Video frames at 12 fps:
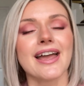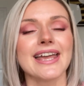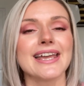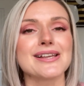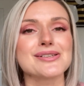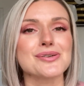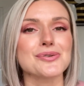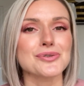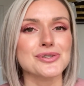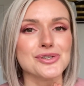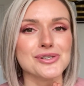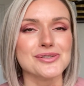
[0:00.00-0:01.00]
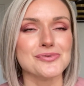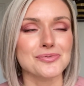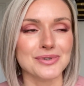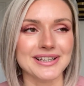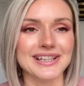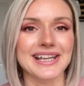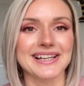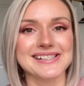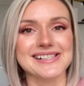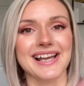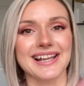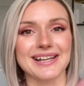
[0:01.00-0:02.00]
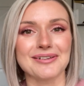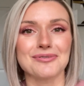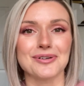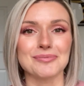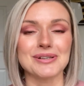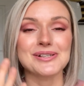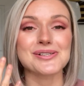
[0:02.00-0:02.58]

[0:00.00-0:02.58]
is just really exciting for me.